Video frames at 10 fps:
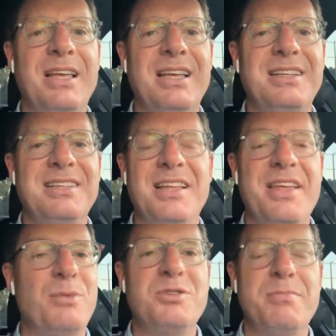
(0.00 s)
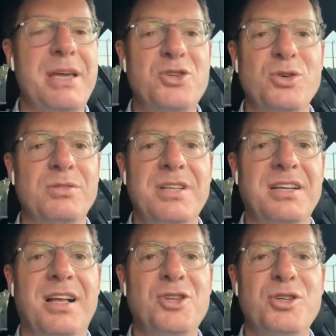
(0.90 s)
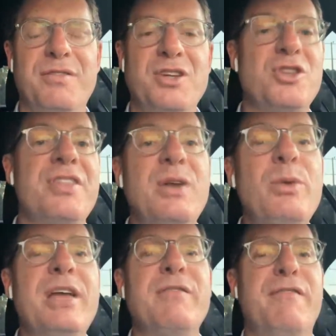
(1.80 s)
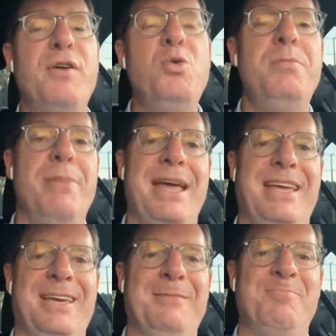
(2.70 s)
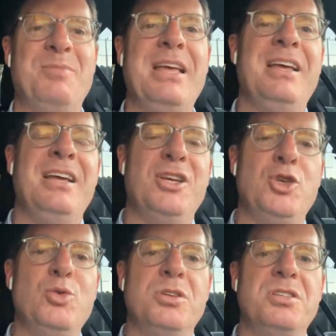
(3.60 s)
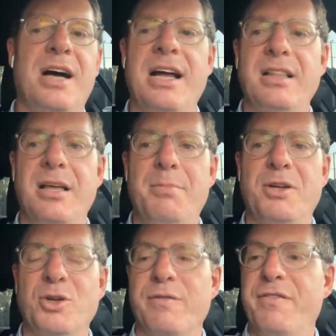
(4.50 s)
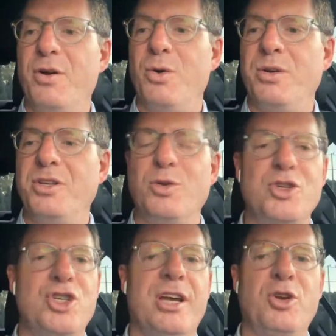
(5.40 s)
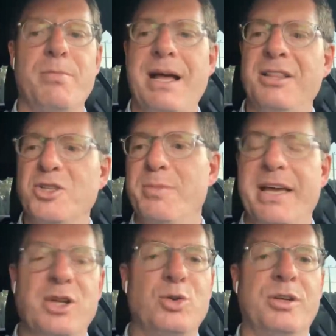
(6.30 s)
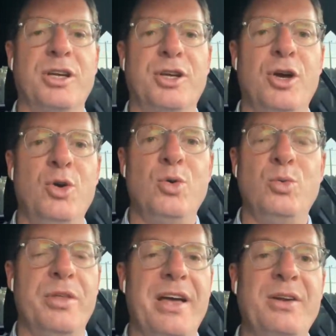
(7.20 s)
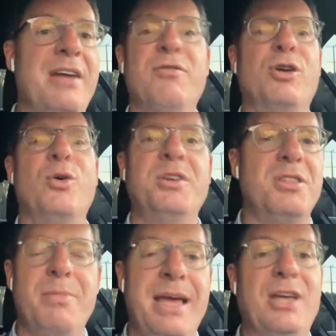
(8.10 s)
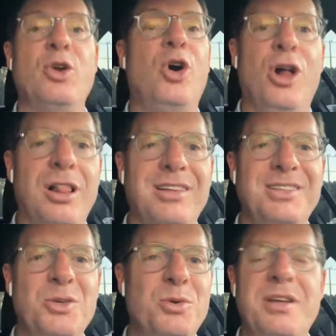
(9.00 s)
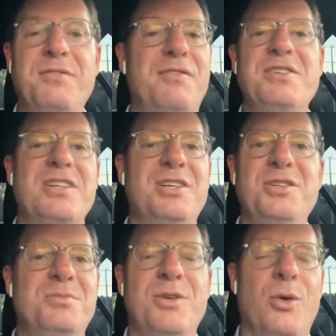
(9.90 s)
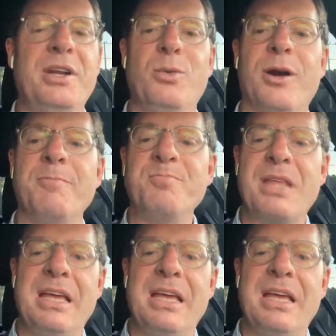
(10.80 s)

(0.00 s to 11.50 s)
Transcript: And that was a major technology innovation. Then we had phone banking. You could dial up on your phone and you could check your balance by entering a code without ever going to the bank at all. You wouldn't have to physically go anywhere.